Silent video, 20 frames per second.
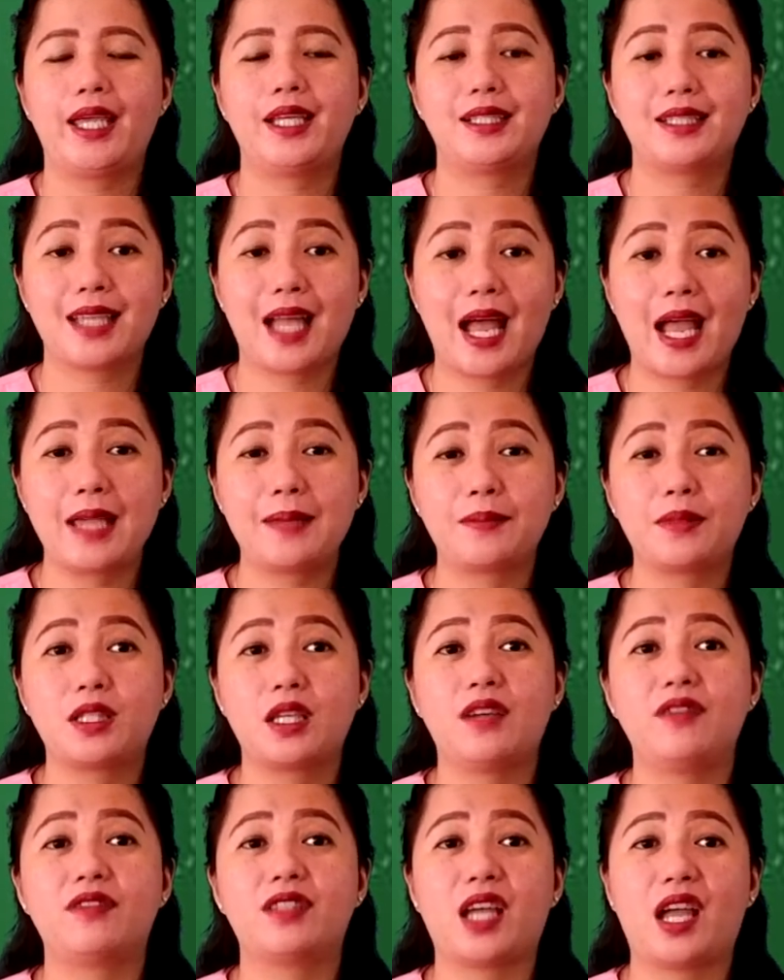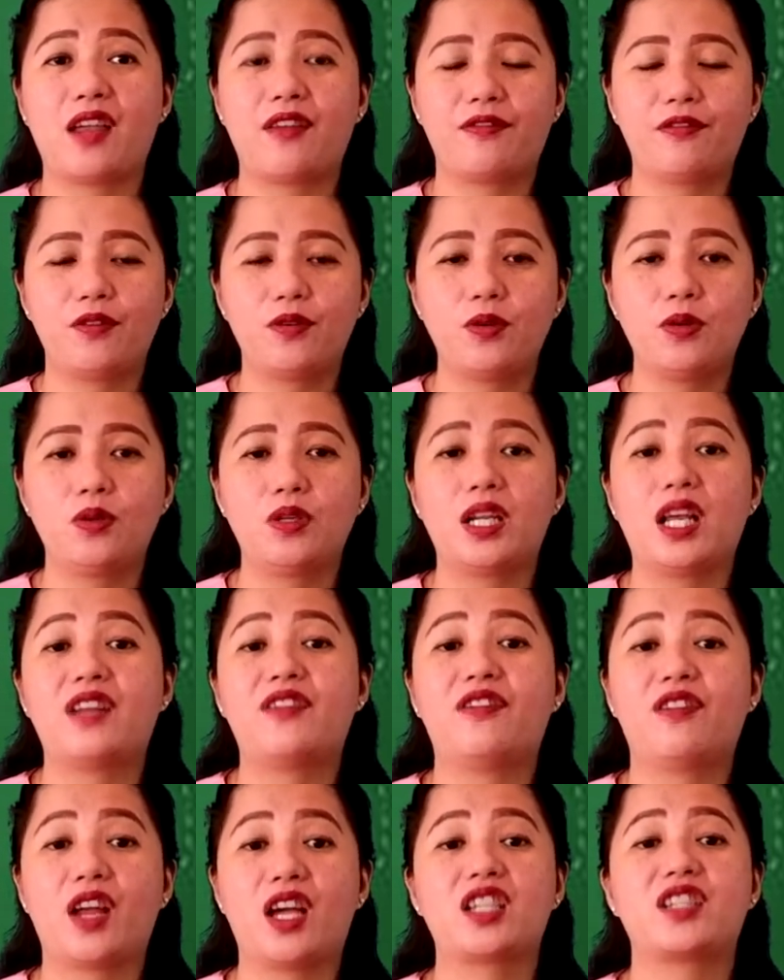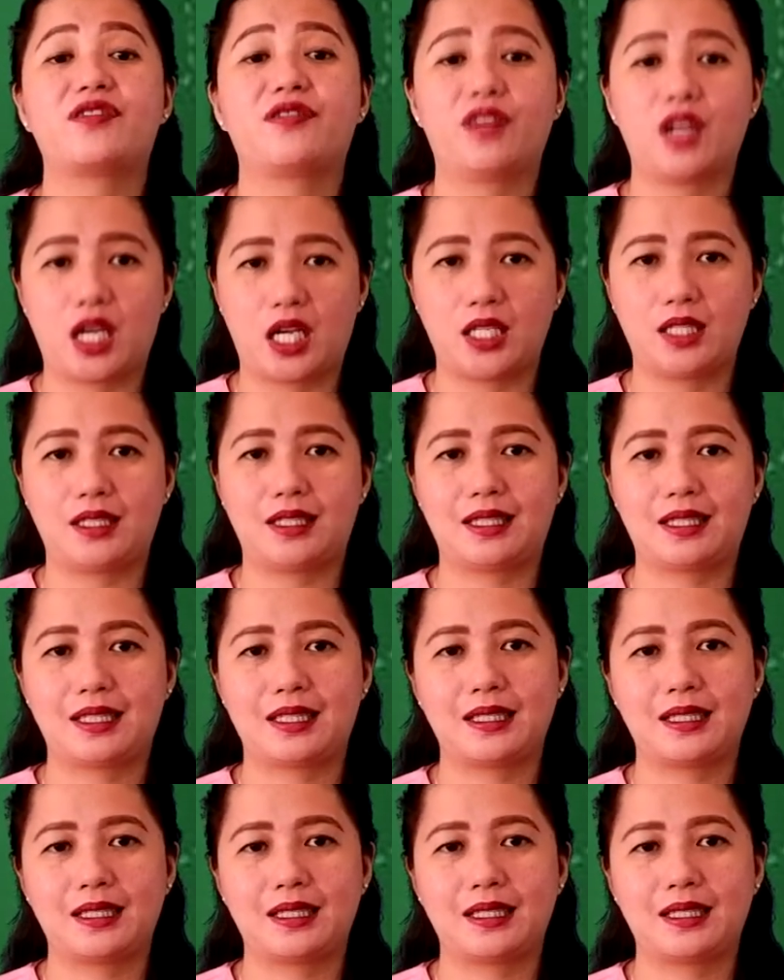in times of typhoon and flash floods.